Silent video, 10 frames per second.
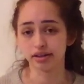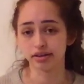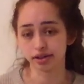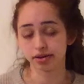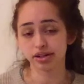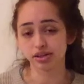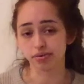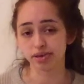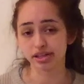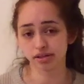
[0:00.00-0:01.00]
there is a
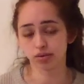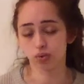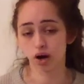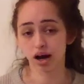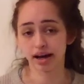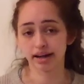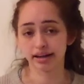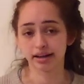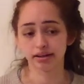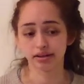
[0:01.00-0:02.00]
reason
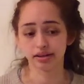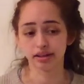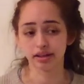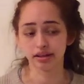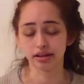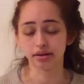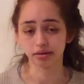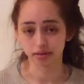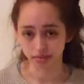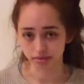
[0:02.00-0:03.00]
why the
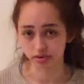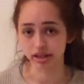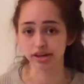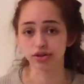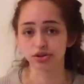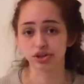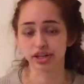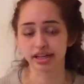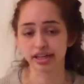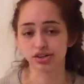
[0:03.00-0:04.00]
legal
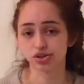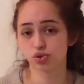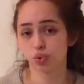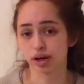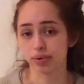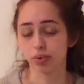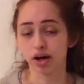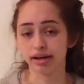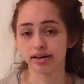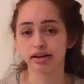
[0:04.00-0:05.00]
drinking age is
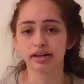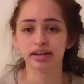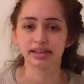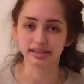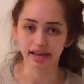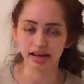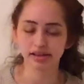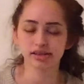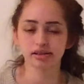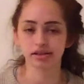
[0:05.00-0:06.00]
21.
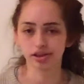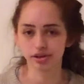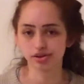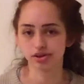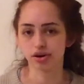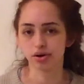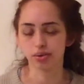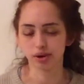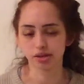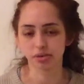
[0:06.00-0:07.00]
Yes, years ago it
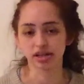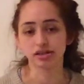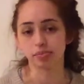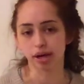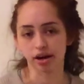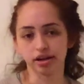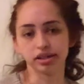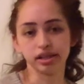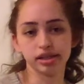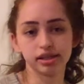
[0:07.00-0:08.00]
was because a parent
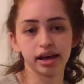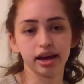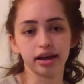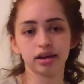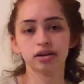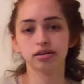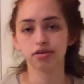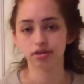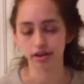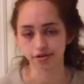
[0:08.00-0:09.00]
did say,
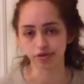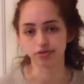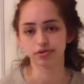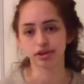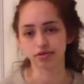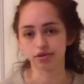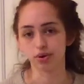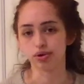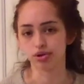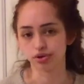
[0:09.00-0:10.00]
if you can
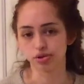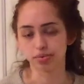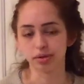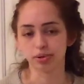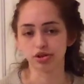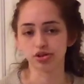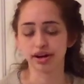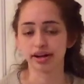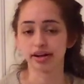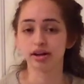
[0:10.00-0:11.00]
vote, you should be able to
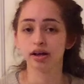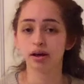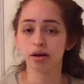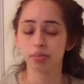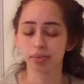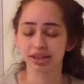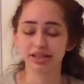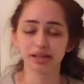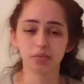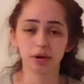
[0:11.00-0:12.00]
drink, but they
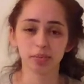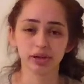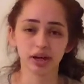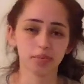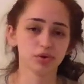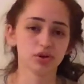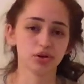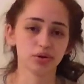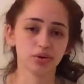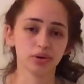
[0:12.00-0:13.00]
did bump it up
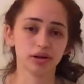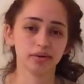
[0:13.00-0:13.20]
to